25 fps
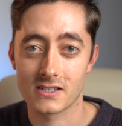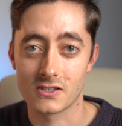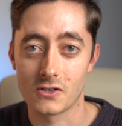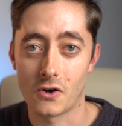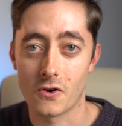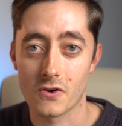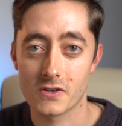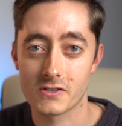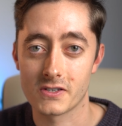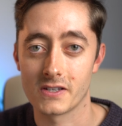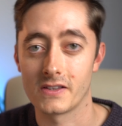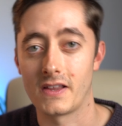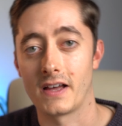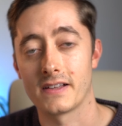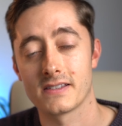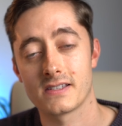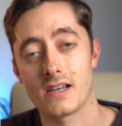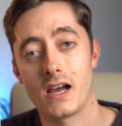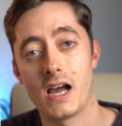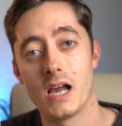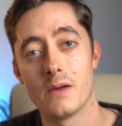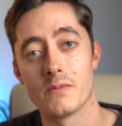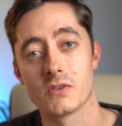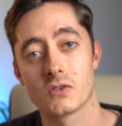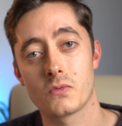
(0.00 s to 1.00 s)
stocks at that
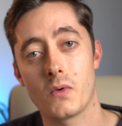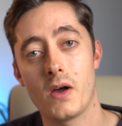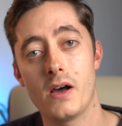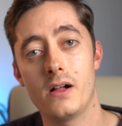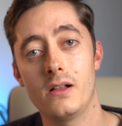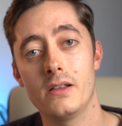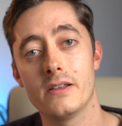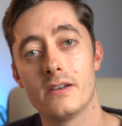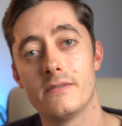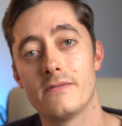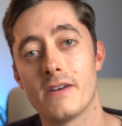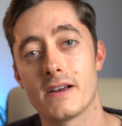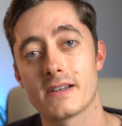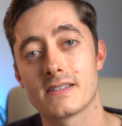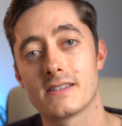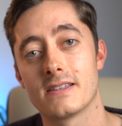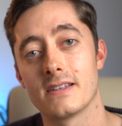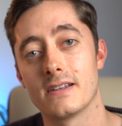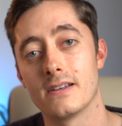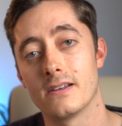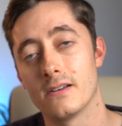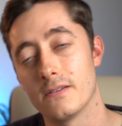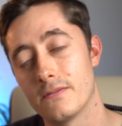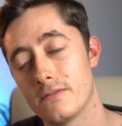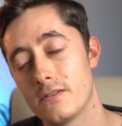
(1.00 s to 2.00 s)
time as well, and
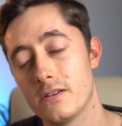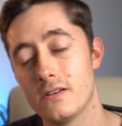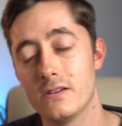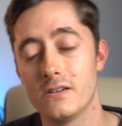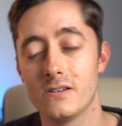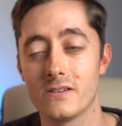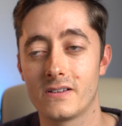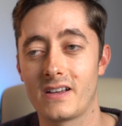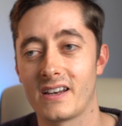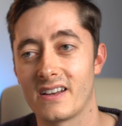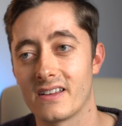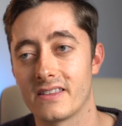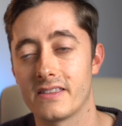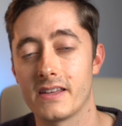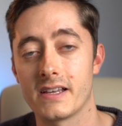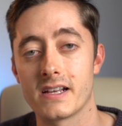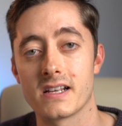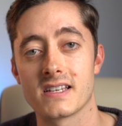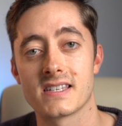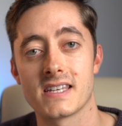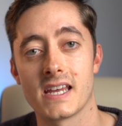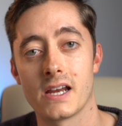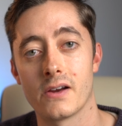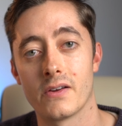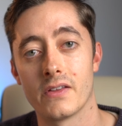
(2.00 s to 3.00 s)
invested in a few kind of
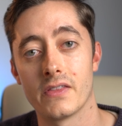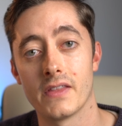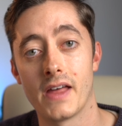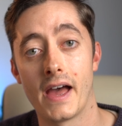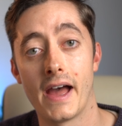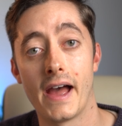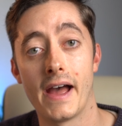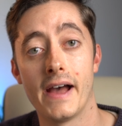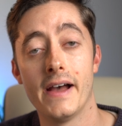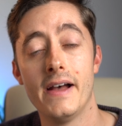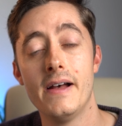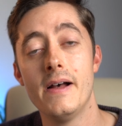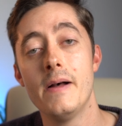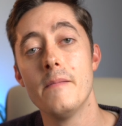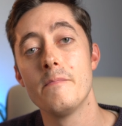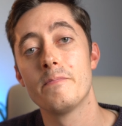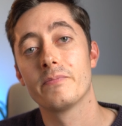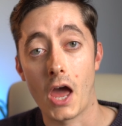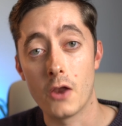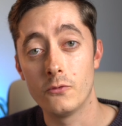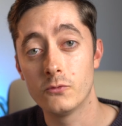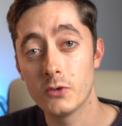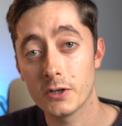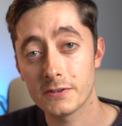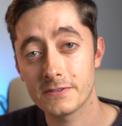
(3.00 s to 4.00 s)
things here and there.
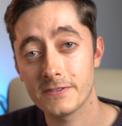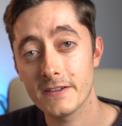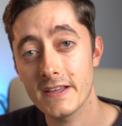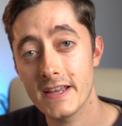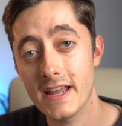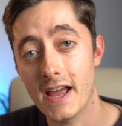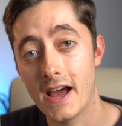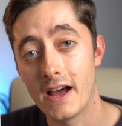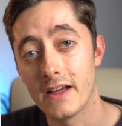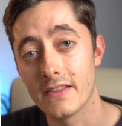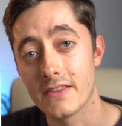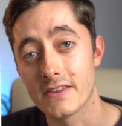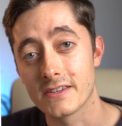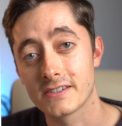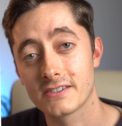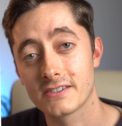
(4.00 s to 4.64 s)
And roughly at the